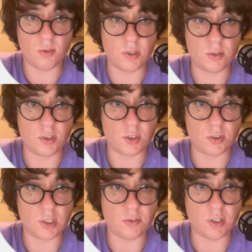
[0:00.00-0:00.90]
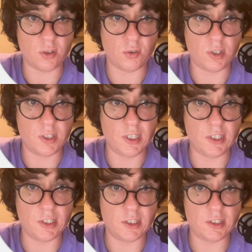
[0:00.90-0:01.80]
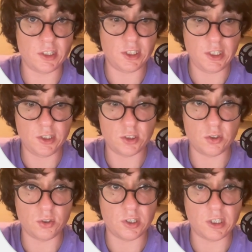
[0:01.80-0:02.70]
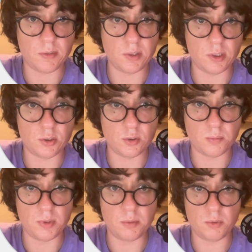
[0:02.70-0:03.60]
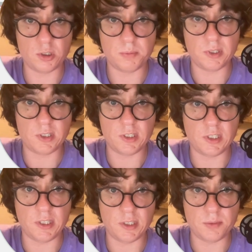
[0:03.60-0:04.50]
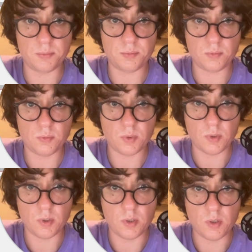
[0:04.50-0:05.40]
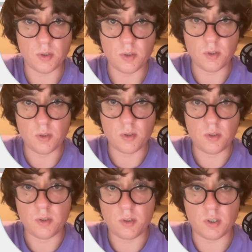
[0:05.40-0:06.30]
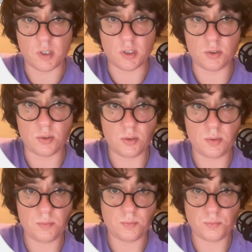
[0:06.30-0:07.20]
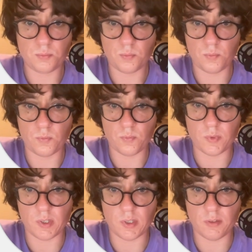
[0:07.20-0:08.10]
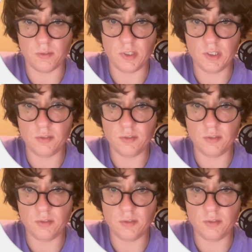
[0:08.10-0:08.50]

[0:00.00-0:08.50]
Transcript: just like that, meaning our second and third values can be wiped out. All right? Called. Interesting.